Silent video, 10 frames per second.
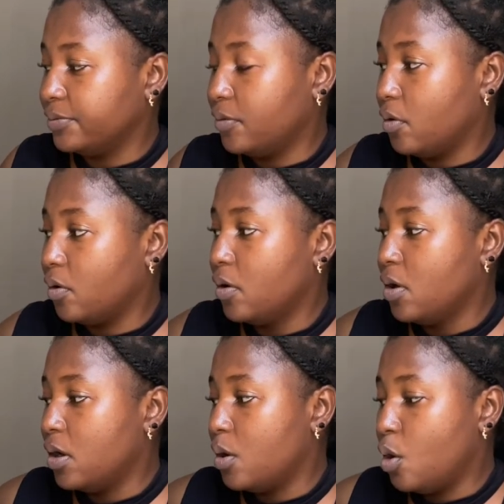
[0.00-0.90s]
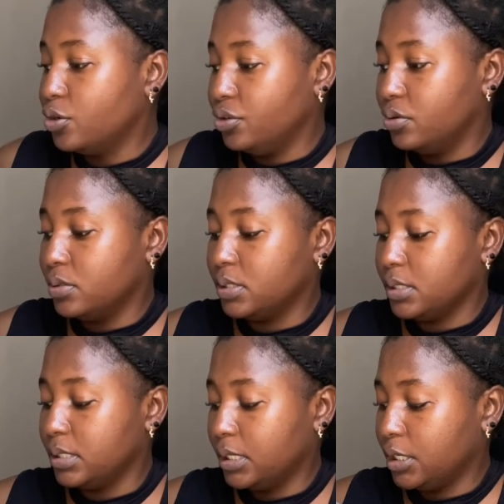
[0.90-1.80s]
for onions in
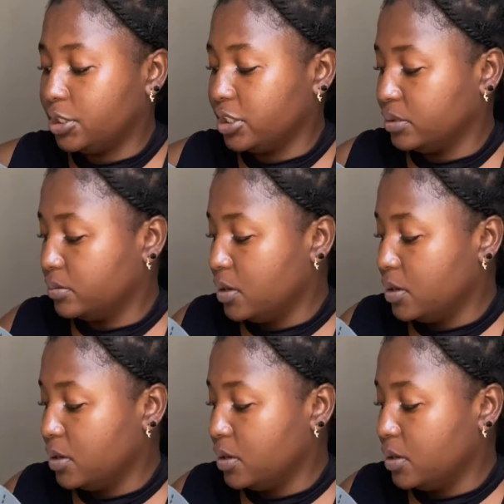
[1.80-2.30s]
the kitchen